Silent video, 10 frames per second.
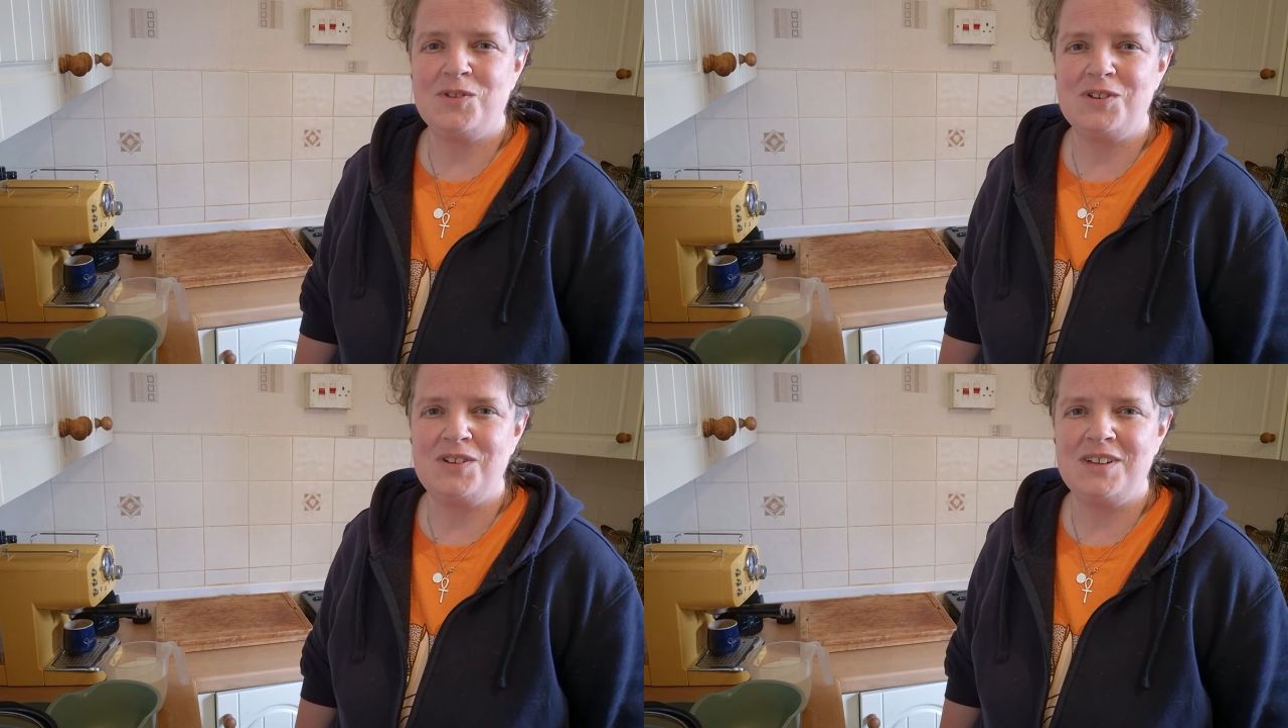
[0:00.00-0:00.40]

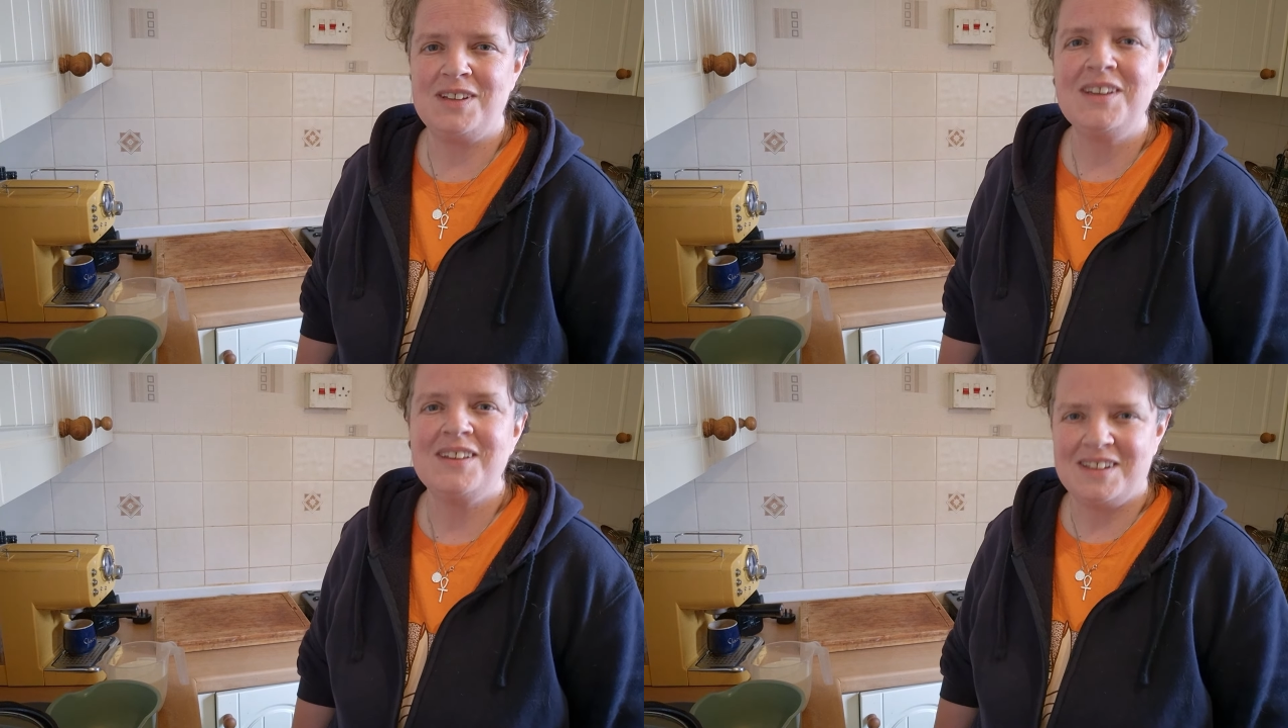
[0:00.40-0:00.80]
Food.
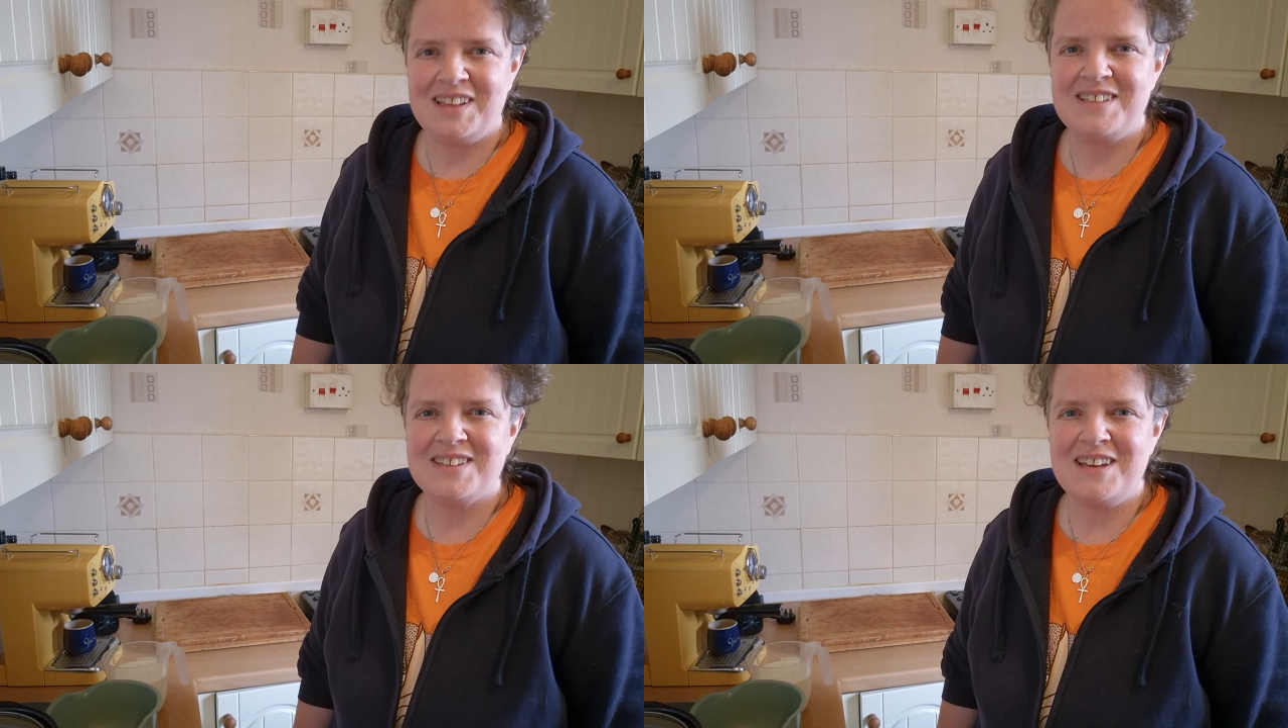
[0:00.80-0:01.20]

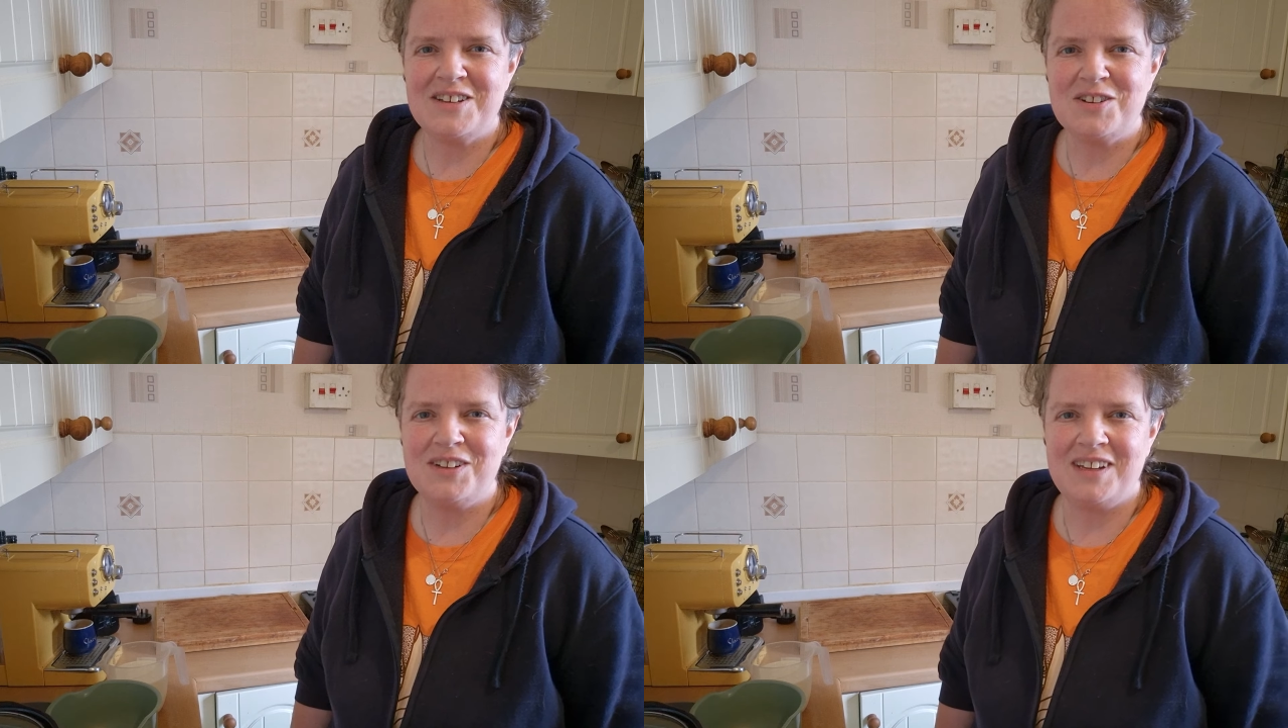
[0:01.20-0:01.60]
Let's
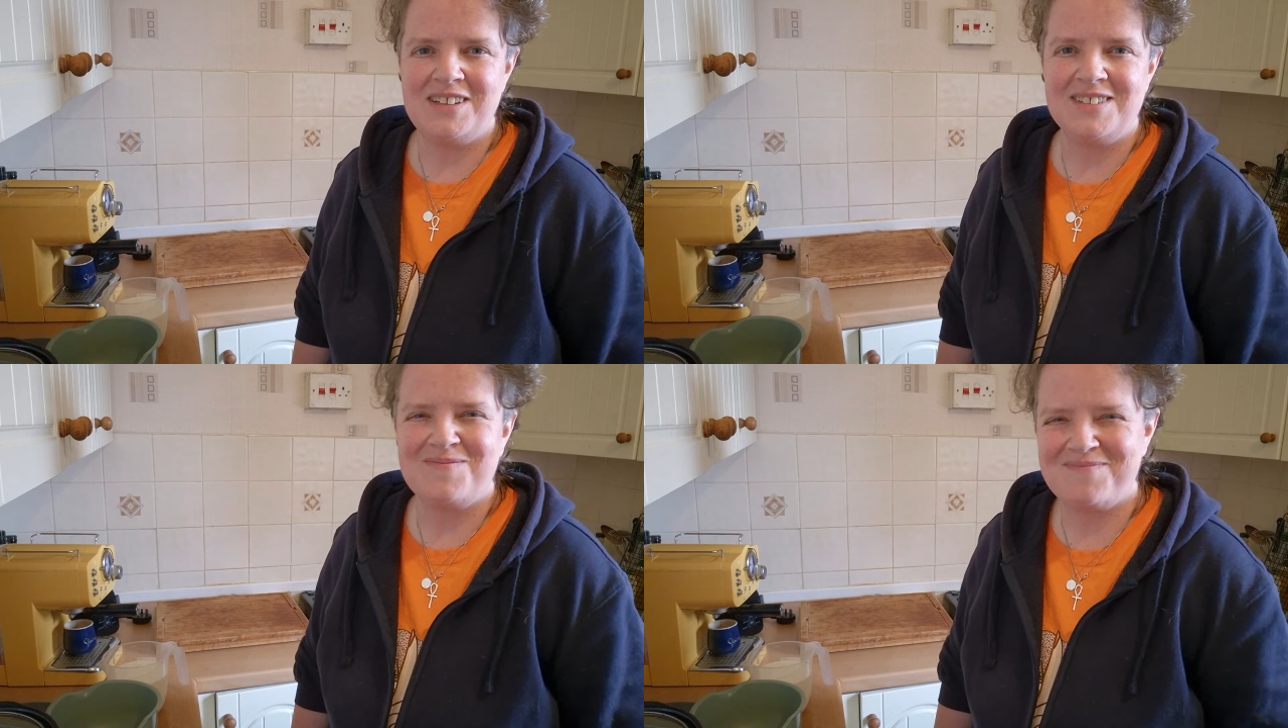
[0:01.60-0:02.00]
get cooking.